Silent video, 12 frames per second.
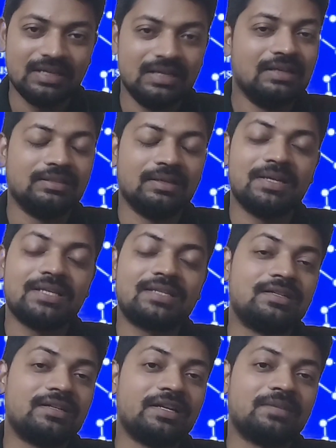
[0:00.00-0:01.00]
The best
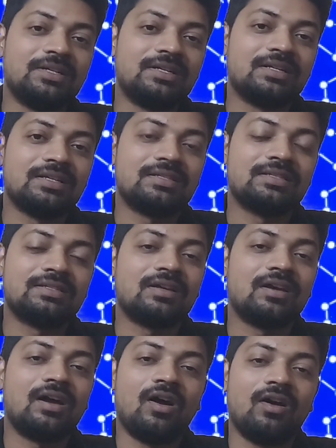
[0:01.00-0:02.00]
treatment is
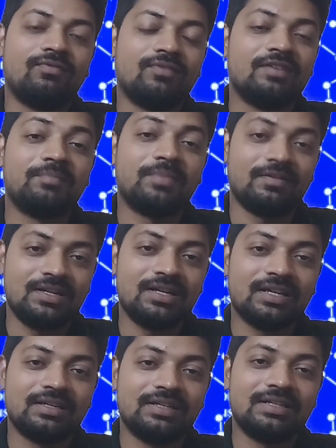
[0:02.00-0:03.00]
often
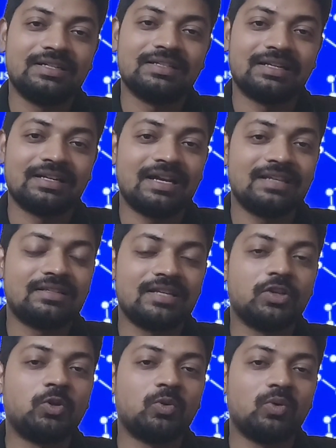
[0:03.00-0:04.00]
preventing it rather
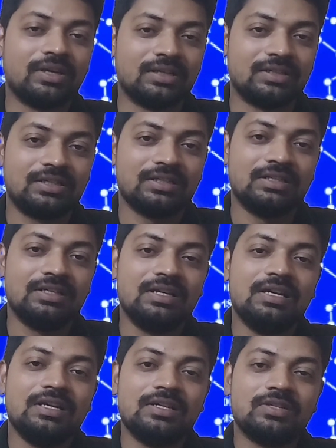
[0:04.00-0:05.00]
than curing it.
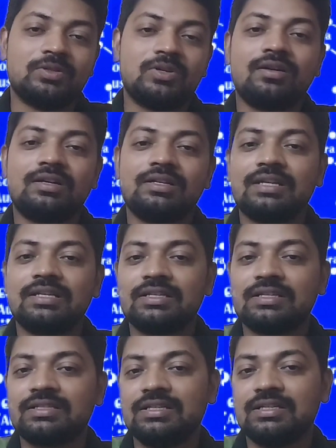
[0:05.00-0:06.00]
So doctors
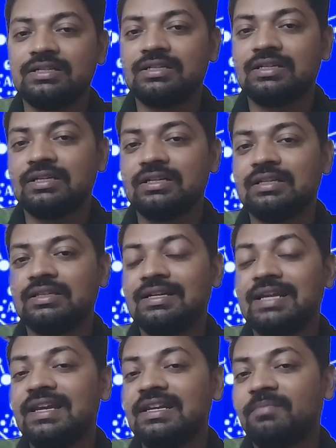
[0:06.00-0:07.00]
suggest that the
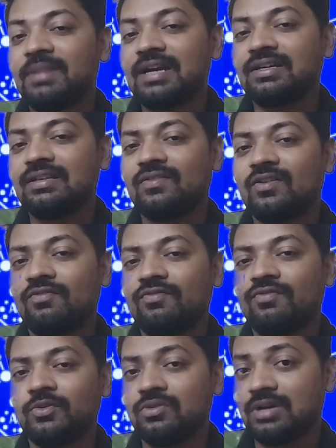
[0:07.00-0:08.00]
daily practice of
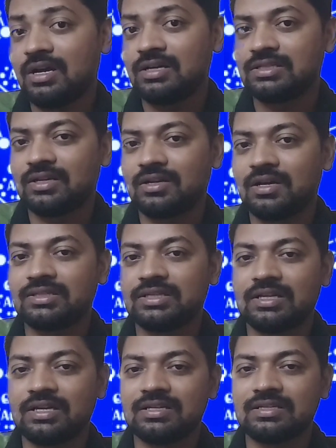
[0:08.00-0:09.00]
yogas or
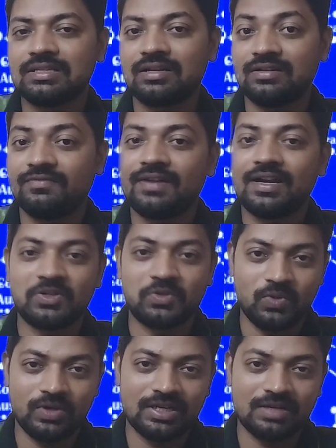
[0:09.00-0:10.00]
asanas, or in fact
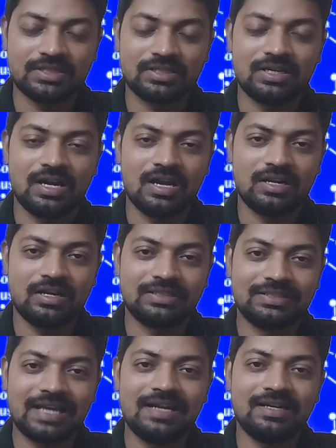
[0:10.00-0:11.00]
Surya Namaskar,
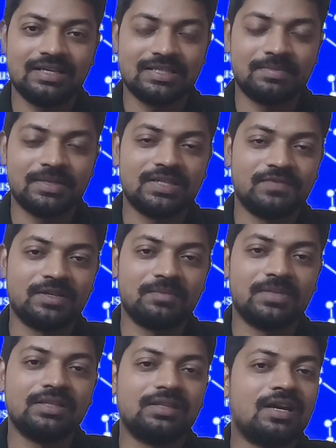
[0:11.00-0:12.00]
or chanting a specific
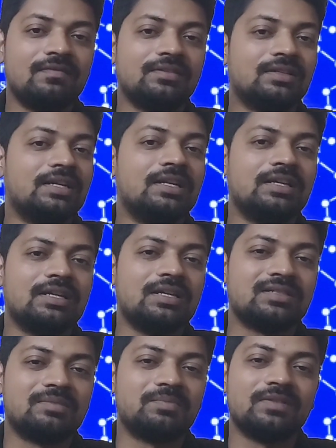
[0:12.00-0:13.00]
mantra with
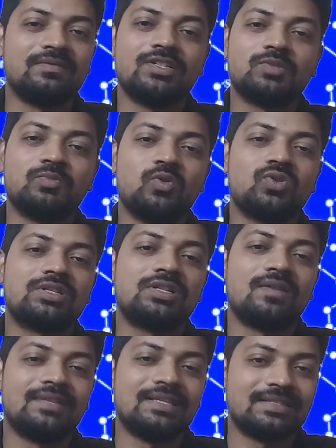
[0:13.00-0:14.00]
dedication prevents most
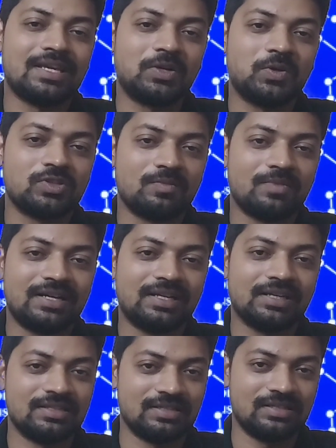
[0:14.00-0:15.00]
of these
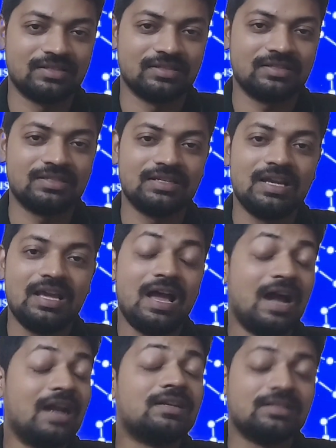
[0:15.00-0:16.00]
psychosomatic diseases
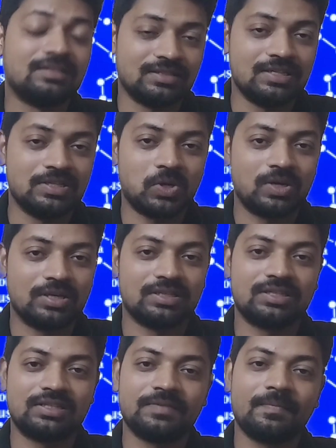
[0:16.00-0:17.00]
and its
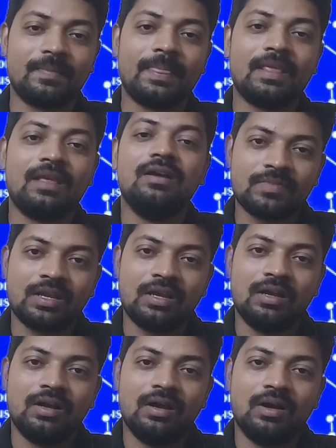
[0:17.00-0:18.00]
disorders.
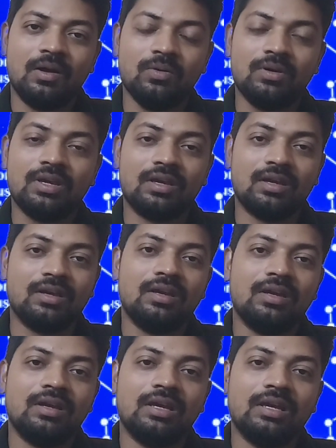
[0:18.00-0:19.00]

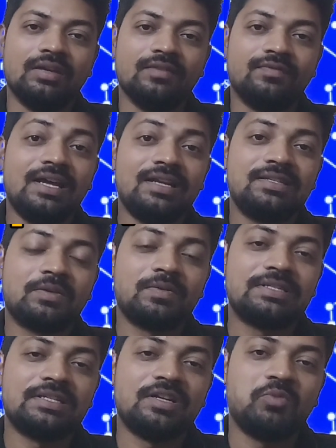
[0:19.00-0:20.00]
Okay, if there is a
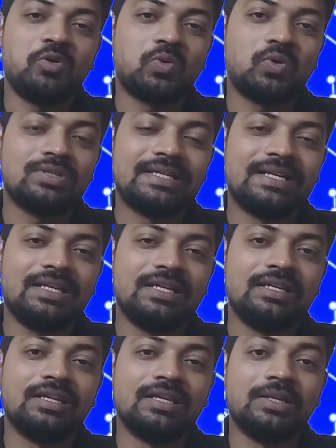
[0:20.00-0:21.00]
question about
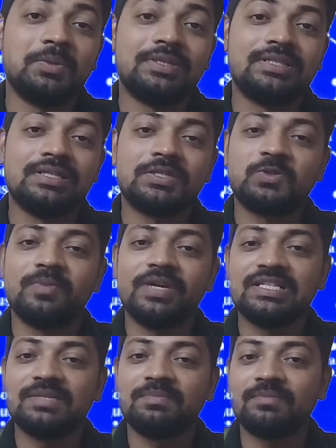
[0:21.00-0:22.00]
OCD in your GS2
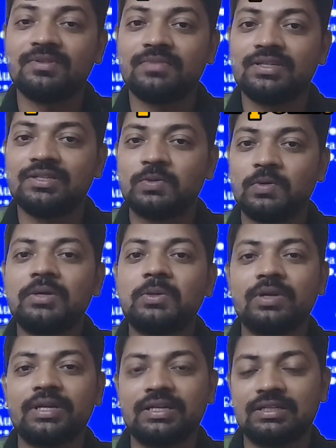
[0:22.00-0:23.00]
mains paper, means what to
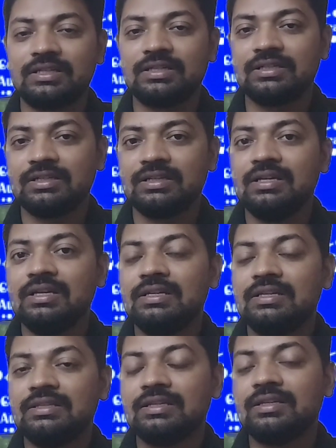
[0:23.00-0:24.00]
write.
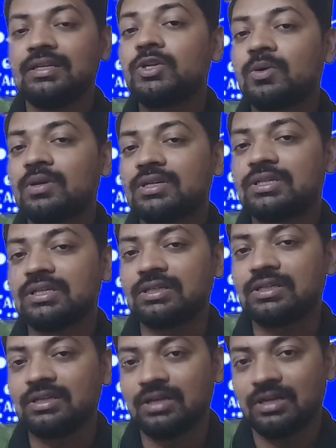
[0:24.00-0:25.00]
See, in
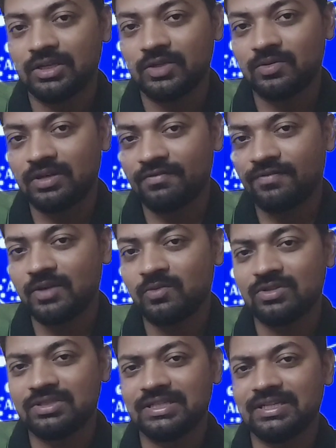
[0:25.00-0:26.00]
introduction, you define
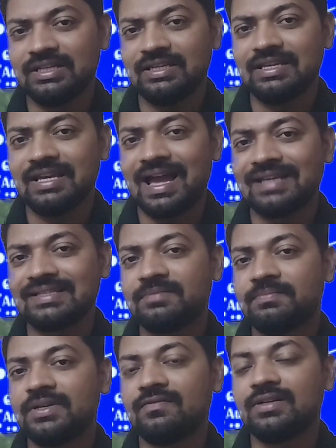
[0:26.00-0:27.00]
OCD as
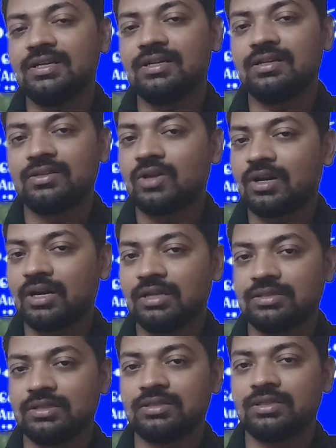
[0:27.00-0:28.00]
per World Health
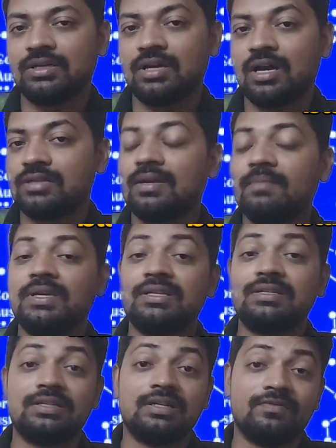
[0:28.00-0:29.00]
Organization or some other
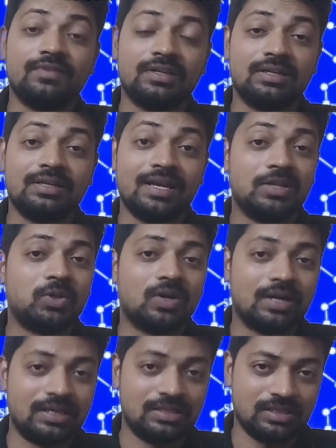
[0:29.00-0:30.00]
significant health
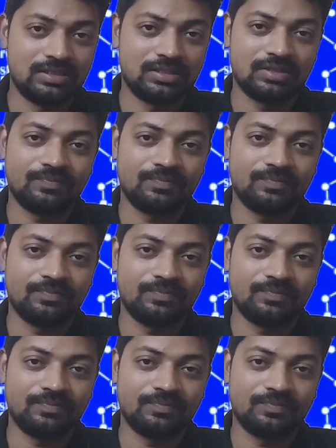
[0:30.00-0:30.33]
organization.